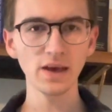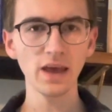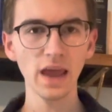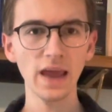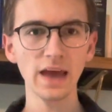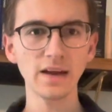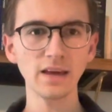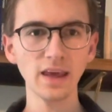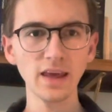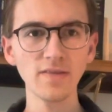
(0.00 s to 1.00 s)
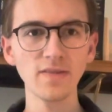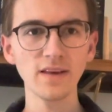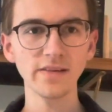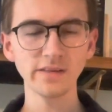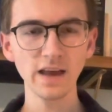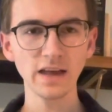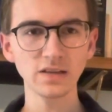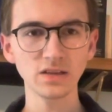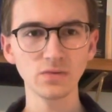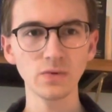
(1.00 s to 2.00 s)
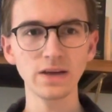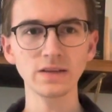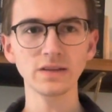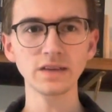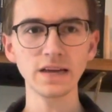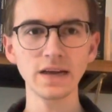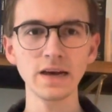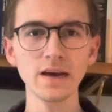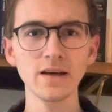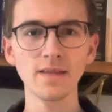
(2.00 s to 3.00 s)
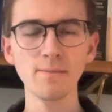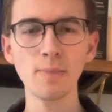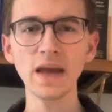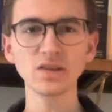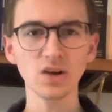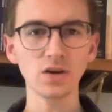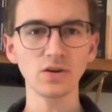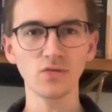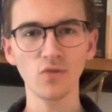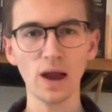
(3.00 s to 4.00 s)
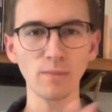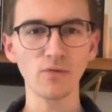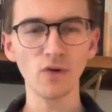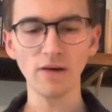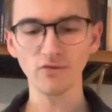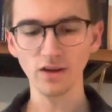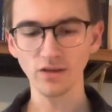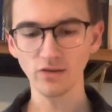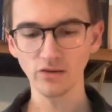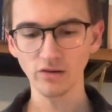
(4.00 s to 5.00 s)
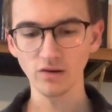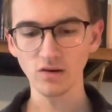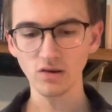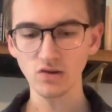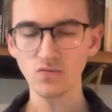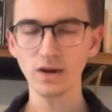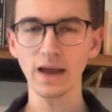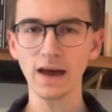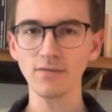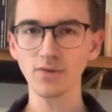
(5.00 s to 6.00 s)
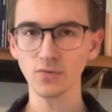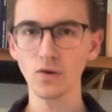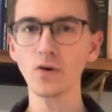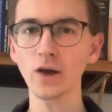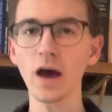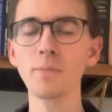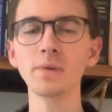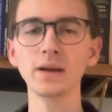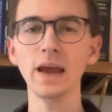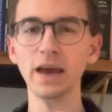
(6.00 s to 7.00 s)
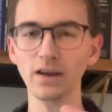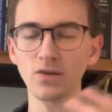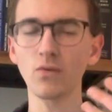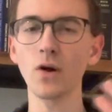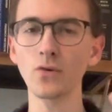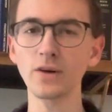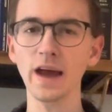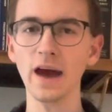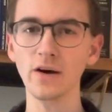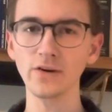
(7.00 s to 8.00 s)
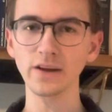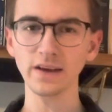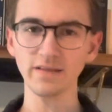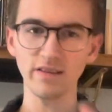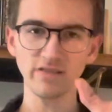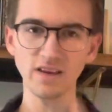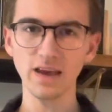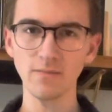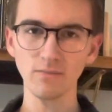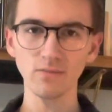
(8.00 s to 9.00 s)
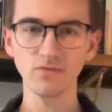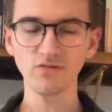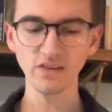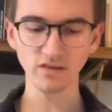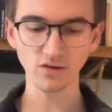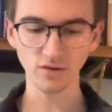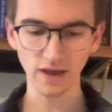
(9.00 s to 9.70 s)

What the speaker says: And in this sense, we can see that based on your frame of reference, you can have a road up and a road down in the same physical